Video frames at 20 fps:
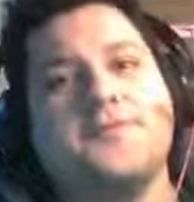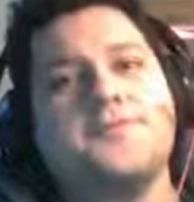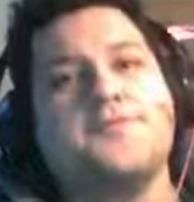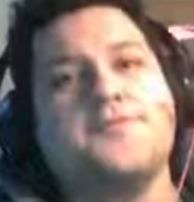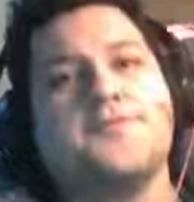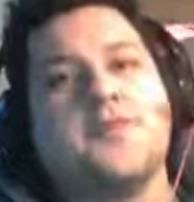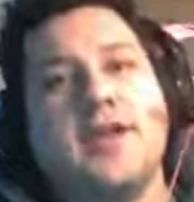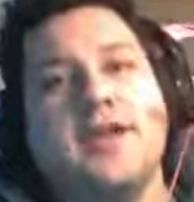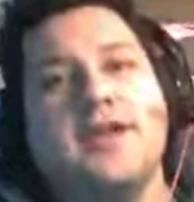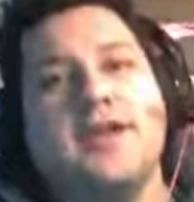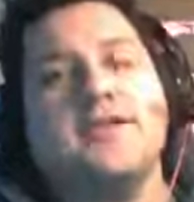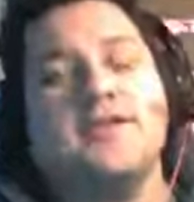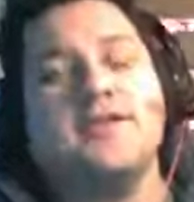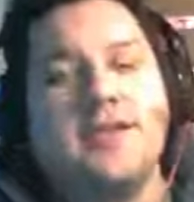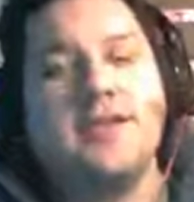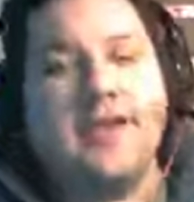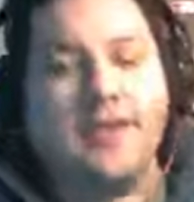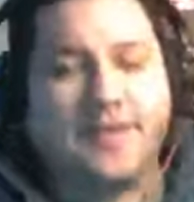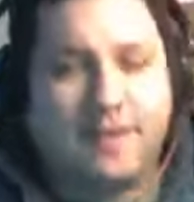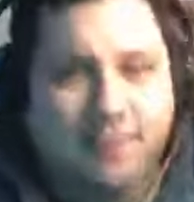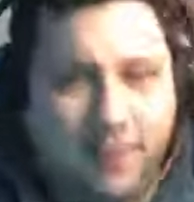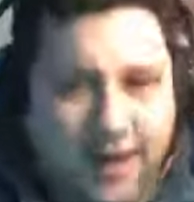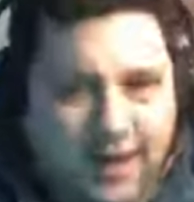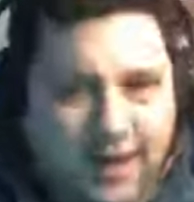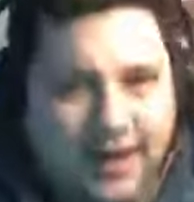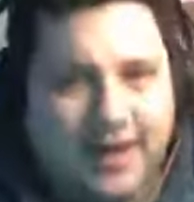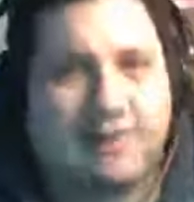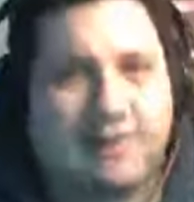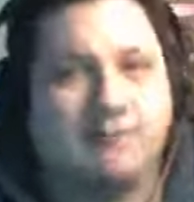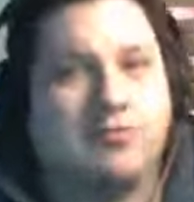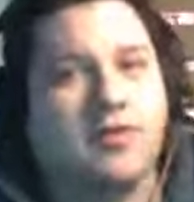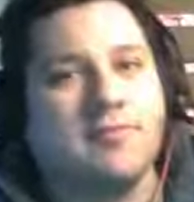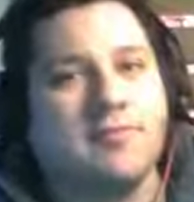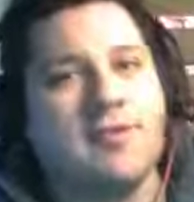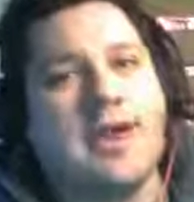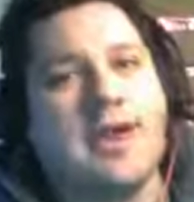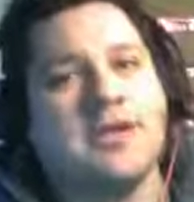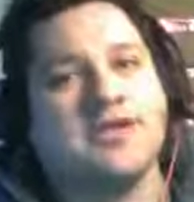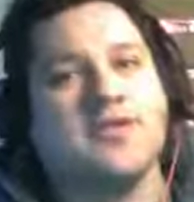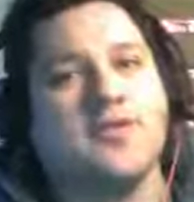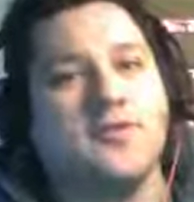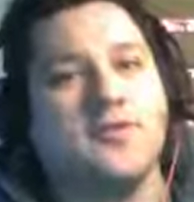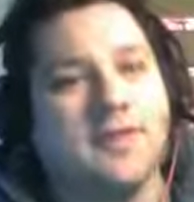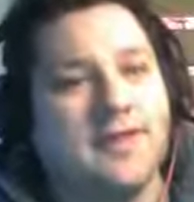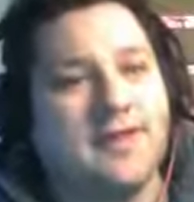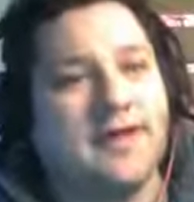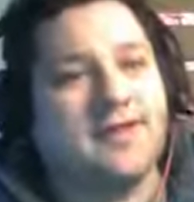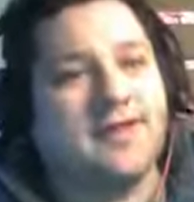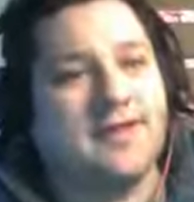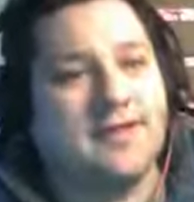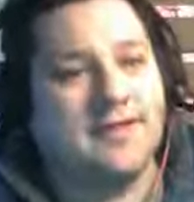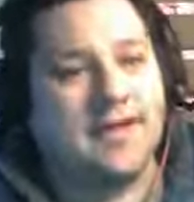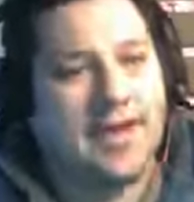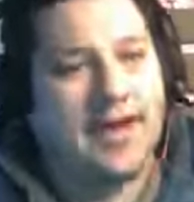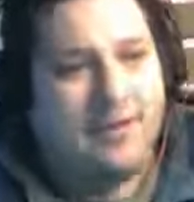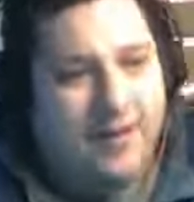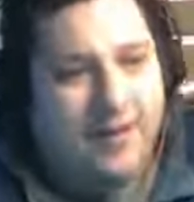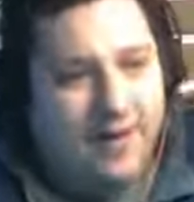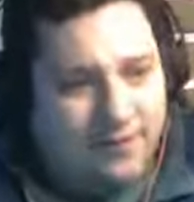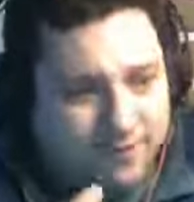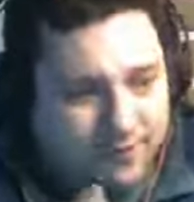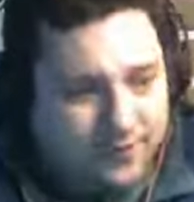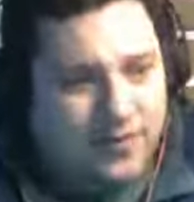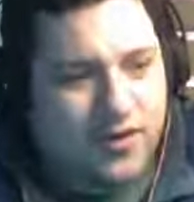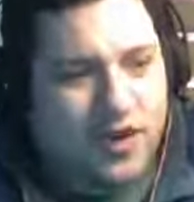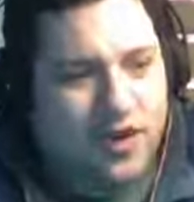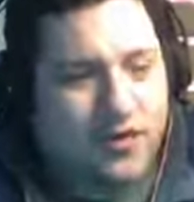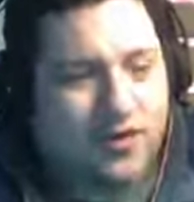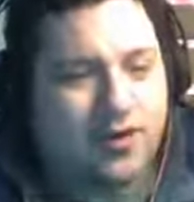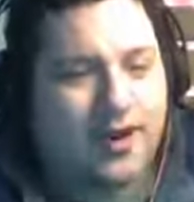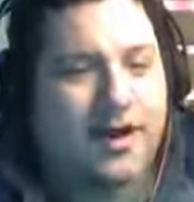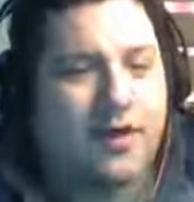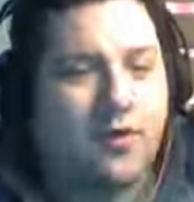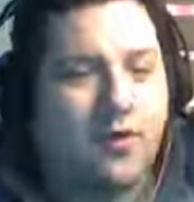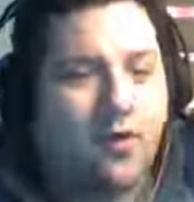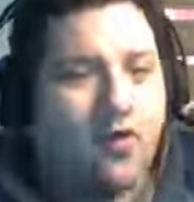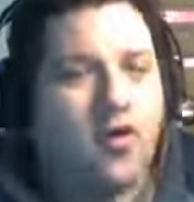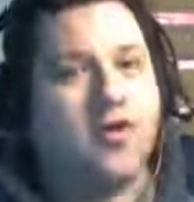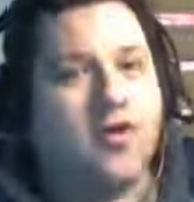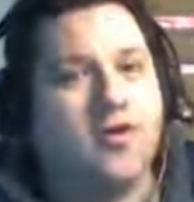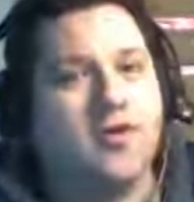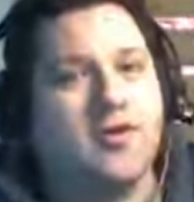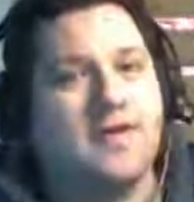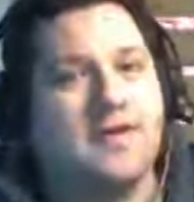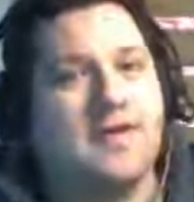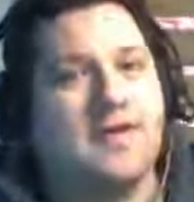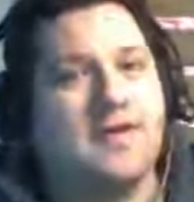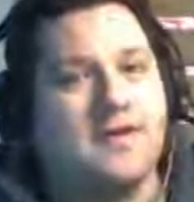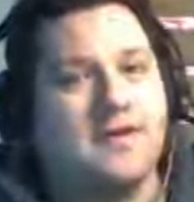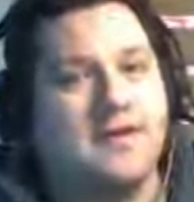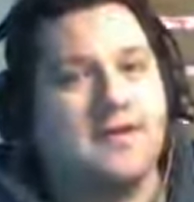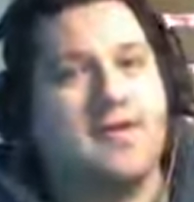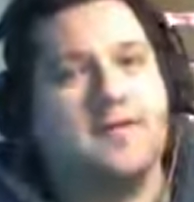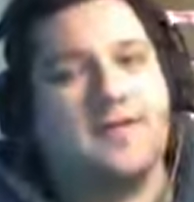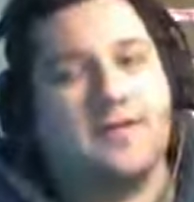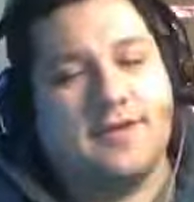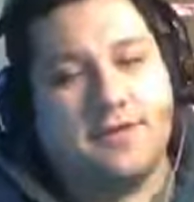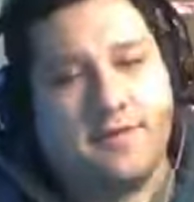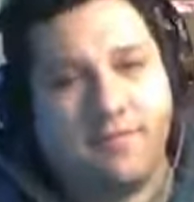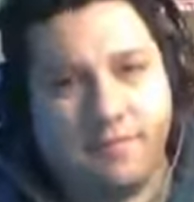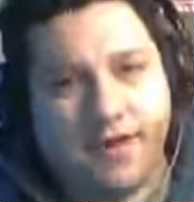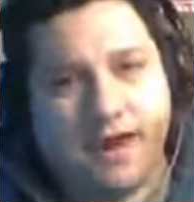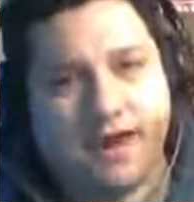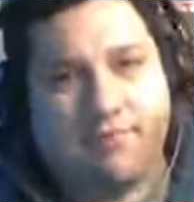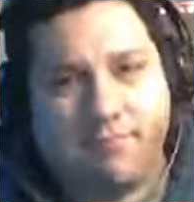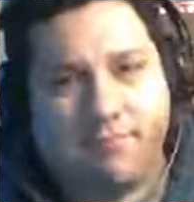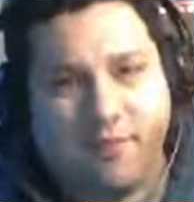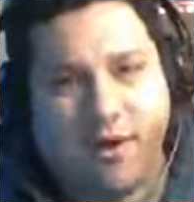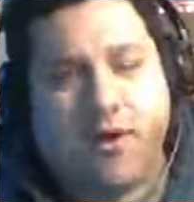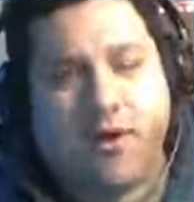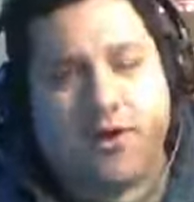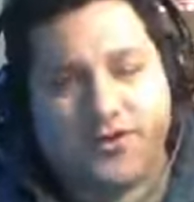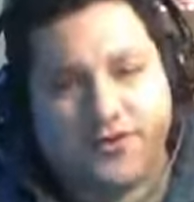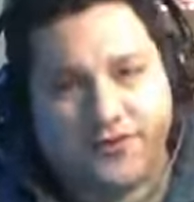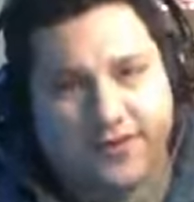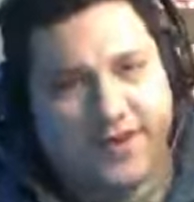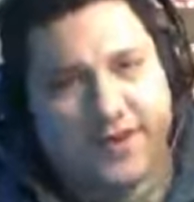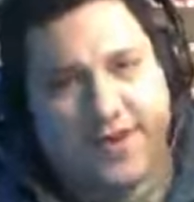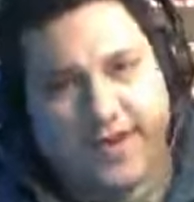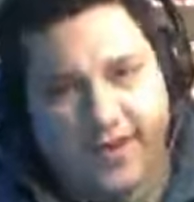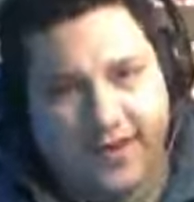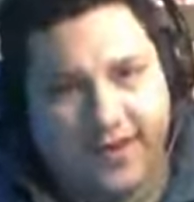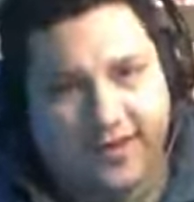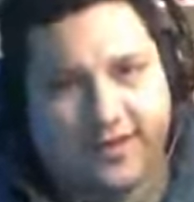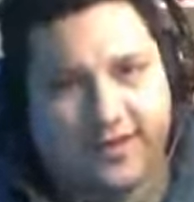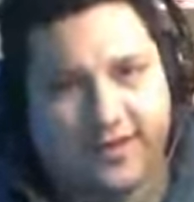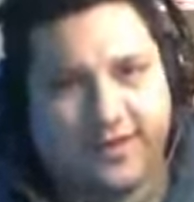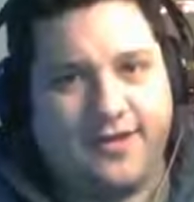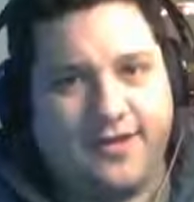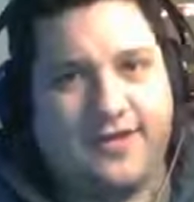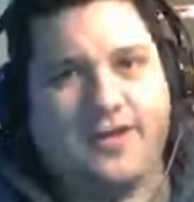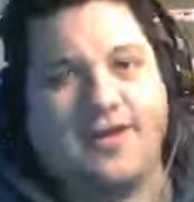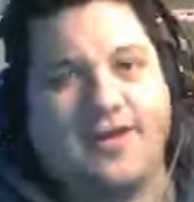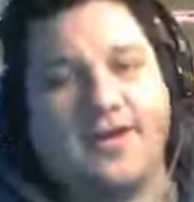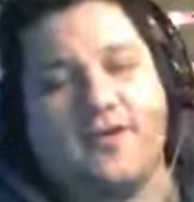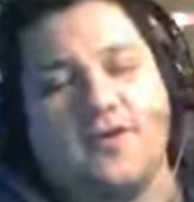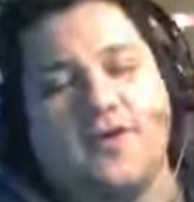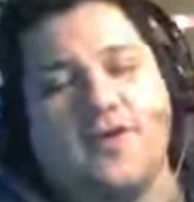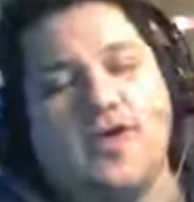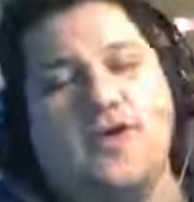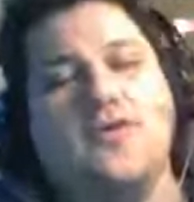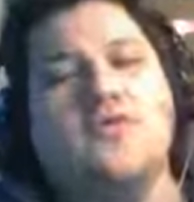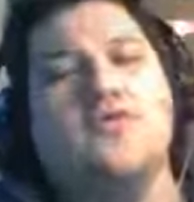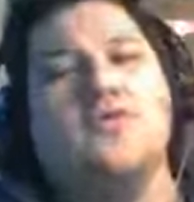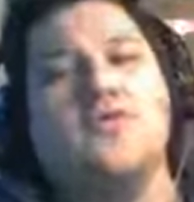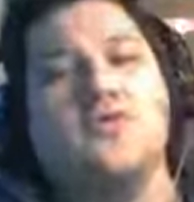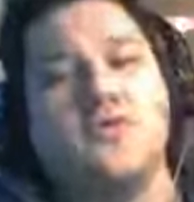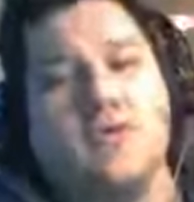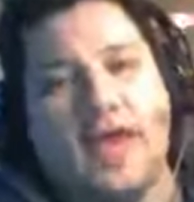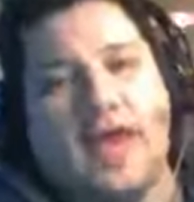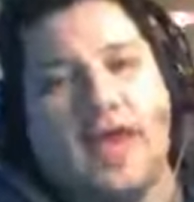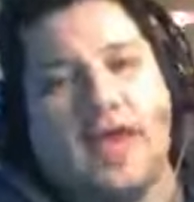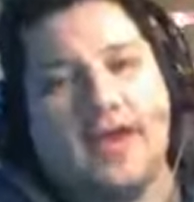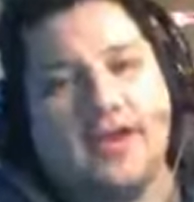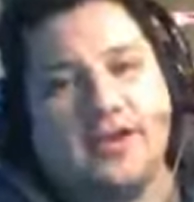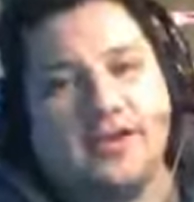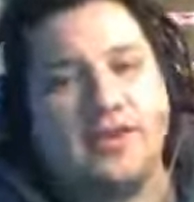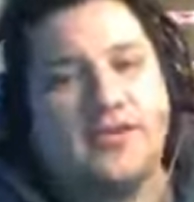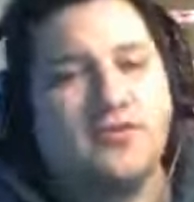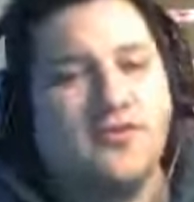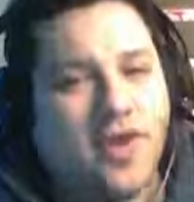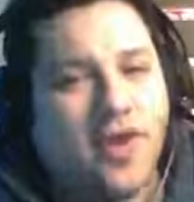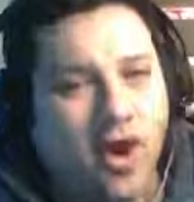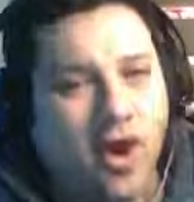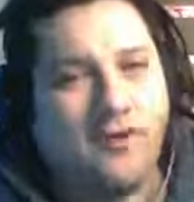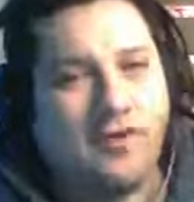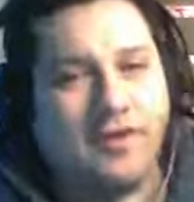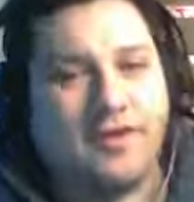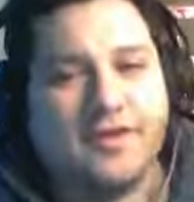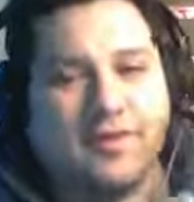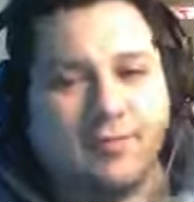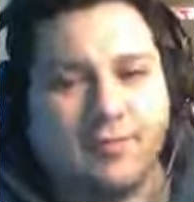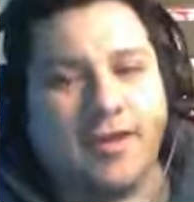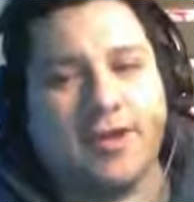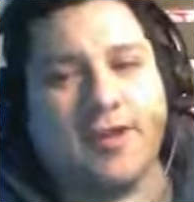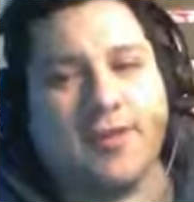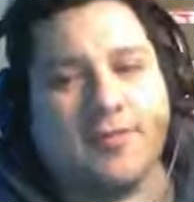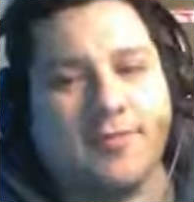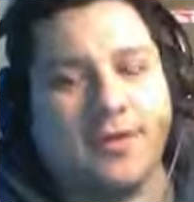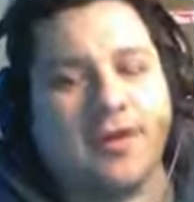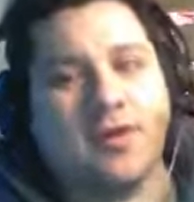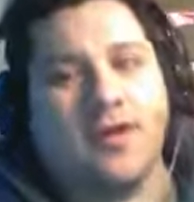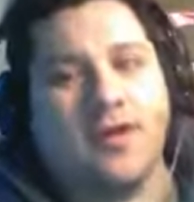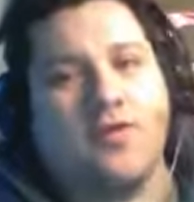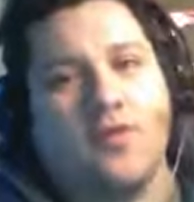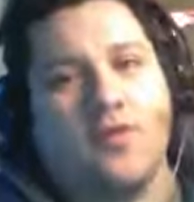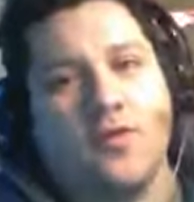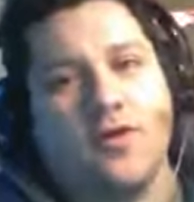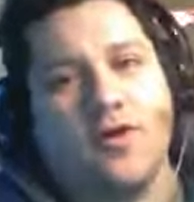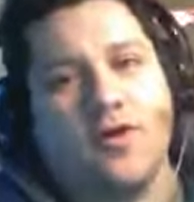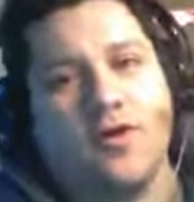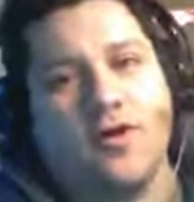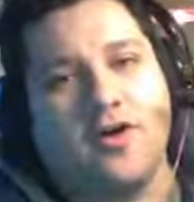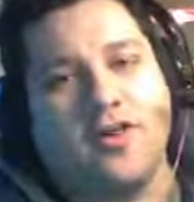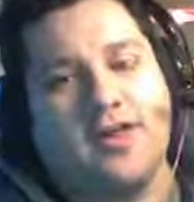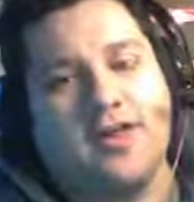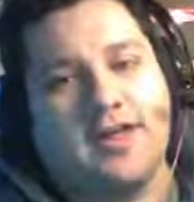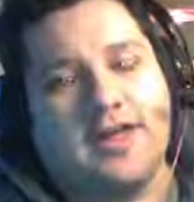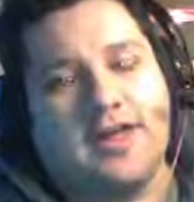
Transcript: right? It's making it more magical because I, I, I'm turning words into kind of poetry, I guess. So you knew that. You know that it's mirror, mirror on the wall.